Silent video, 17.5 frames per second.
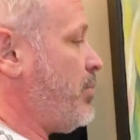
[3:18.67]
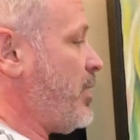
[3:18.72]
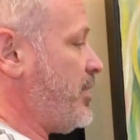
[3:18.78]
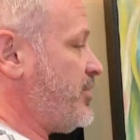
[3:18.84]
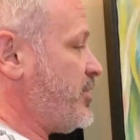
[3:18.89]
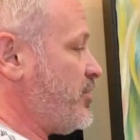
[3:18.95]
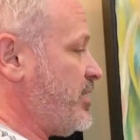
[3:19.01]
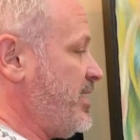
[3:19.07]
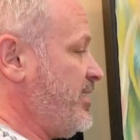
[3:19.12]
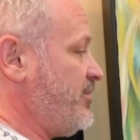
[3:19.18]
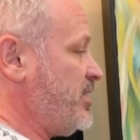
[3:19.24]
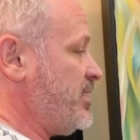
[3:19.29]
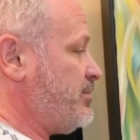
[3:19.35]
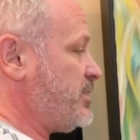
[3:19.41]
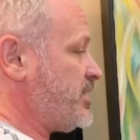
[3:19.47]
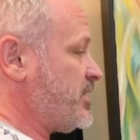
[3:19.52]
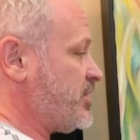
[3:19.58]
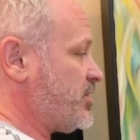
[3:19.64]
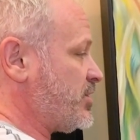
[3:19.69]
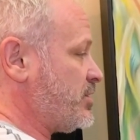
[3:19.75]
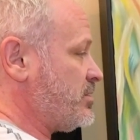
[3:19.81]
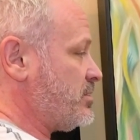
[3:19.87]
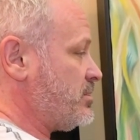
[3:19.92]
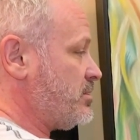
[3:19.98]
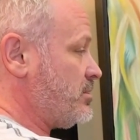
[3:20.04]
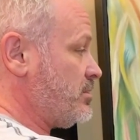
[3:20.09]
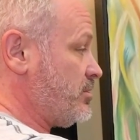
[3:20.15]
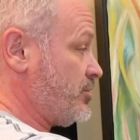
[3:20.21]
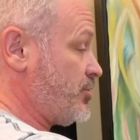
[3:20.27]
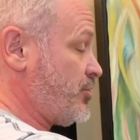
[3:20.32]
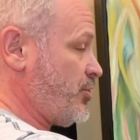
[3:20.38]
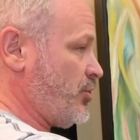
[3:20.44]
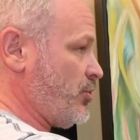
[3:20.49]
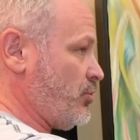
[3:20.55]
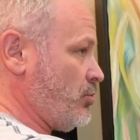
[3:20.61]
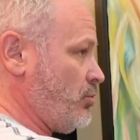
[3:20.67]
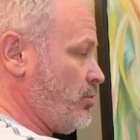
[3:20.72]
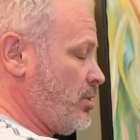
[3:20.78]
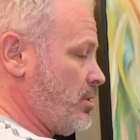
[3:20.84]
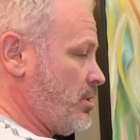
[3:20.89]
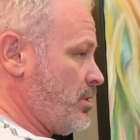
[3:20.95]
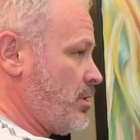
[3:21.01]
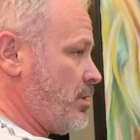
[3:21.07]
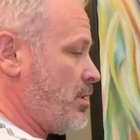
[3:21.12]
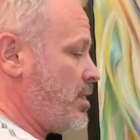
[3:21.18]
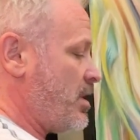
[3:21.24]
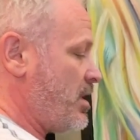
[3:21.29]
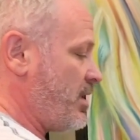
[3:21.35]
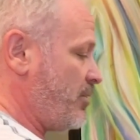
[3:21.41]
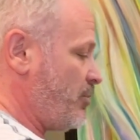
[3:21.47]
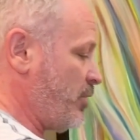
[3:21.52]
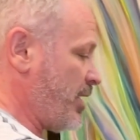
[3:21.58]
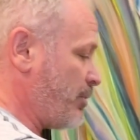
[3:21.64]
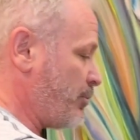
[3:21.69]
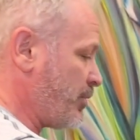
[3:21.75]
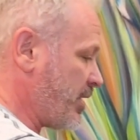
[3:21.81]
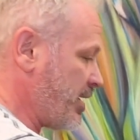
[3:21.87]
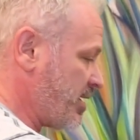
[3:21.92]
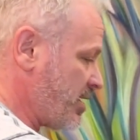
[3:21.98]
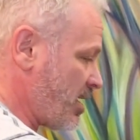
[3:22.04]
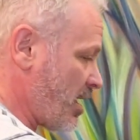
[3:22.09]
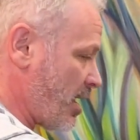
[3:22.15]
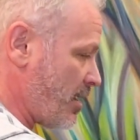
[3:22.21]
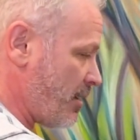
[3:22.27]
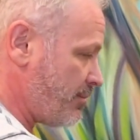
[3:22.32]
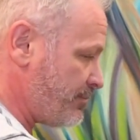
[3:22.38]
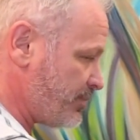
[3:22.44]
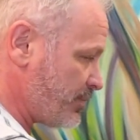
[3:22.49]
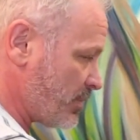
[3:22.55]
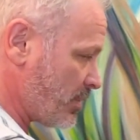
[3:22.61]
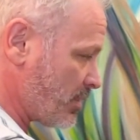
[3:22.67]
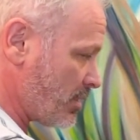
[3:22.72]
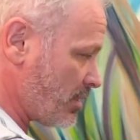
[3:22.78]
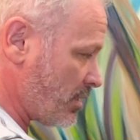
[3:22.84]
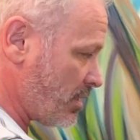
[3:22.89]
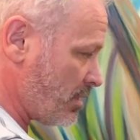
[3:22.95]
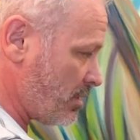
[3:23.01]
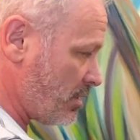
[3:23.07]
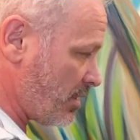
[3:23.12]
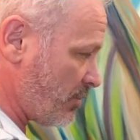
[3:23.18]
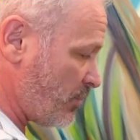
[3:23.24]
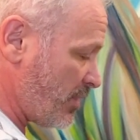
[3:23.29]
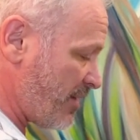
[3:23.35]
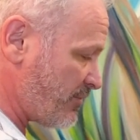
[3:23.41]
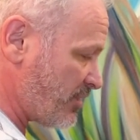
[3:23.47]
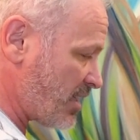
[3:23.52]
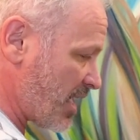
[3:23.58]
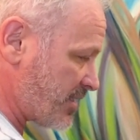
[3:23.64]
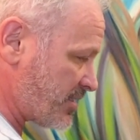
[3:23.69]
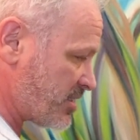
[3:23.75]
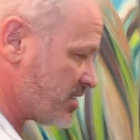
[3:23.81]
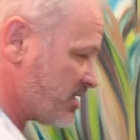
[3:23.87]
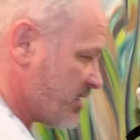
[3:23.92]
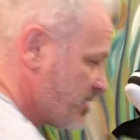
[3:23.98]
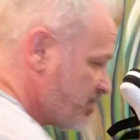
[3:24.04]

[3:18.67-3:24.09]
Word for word: but they're even in position two. When I bring it up, and we haven't got to